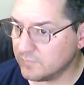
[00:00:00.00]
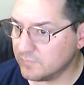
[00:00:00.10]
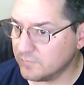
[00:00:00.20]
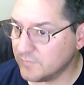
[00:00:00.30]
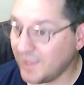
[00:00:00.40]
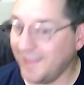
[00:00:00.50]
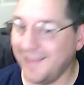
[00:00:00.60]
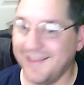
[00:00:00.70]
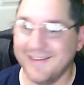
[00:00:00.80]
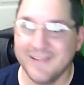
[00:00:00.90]
that.
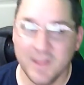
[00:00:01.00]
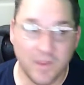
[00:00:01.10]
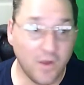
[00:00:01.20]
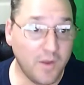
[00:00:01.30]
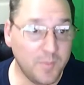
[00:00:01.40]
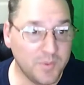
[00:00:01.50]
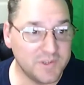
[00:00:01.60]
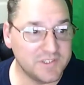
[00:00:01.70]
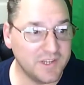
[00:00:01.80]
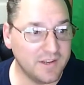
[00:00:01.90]
No, I
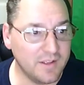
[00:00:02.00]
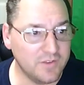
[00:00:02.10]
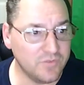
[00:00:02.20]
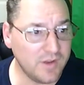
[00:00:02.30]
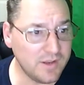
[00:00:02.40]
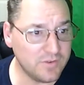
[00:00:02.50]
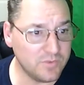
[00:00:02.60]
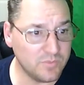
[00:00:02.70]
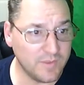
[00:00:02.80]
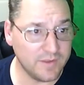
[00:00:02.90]
appreciate it. I try to do,
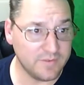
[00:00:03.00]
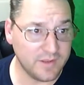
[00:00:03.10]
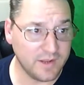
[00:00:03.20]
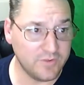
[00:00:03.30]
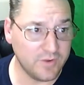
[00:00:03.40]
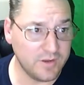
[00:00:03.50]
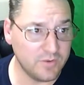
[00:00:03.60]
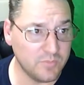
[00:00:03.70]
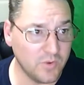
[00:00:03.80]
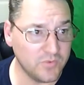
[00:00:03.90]
like I said, I try to do
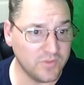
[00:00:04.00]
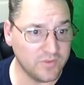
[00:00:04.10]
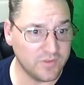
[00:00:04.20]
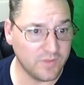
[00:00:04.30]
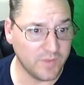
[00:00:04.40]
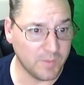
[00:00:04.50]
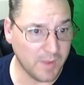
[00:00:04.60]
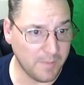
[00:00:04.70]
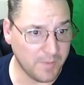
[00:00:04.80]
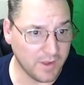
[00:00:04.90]
most of this stuff out of my
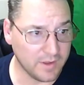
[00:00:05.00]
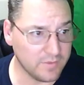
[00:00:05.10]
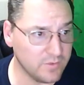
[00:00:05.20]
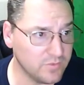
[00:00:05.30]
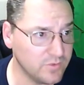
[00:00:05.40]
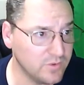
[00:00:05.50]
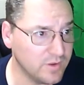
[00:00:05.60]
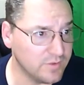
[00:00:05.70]
pocket, though, so you guys